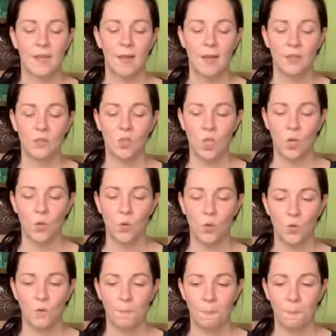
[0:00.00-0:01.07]
So
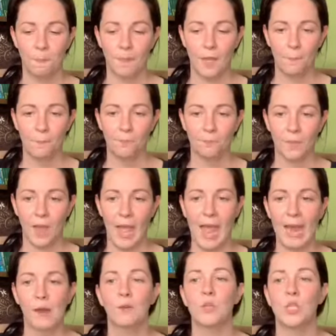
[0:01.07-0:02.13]

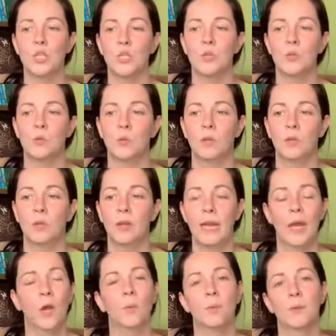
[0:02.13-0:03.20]
how do you
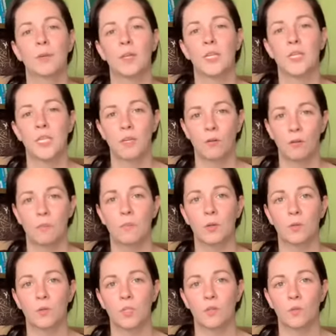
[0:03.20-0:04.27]
help continue to build
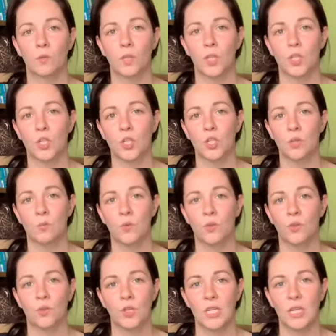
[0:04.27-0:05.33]
this relationship with
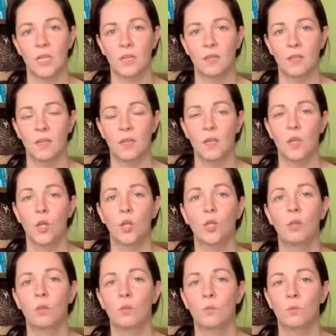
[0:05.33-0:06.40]
your deity?
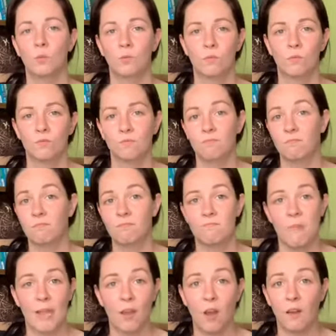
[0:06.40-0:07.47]
You
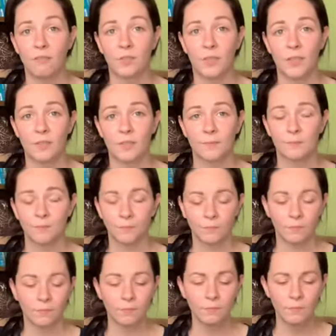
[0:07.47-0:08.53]
make offerings.
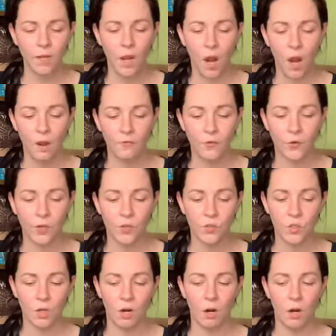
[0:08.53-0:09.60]
Offerings
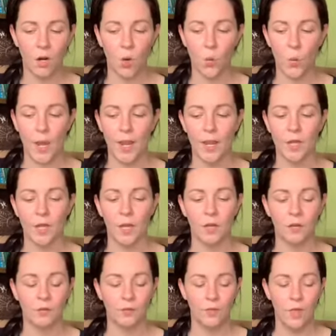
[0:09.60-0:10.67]
are a way
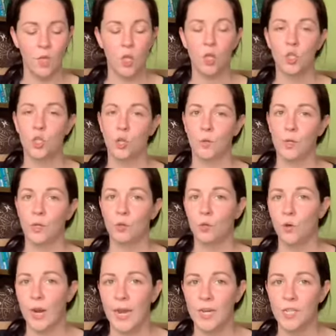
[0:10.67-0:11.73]
of showing your
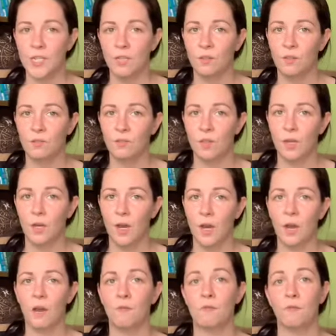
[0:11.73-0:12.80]
gratitude
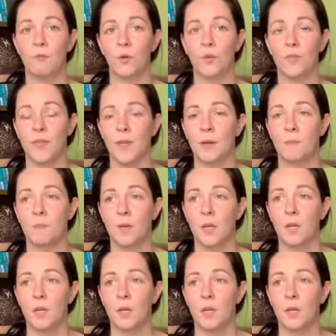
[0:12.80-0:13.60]
for them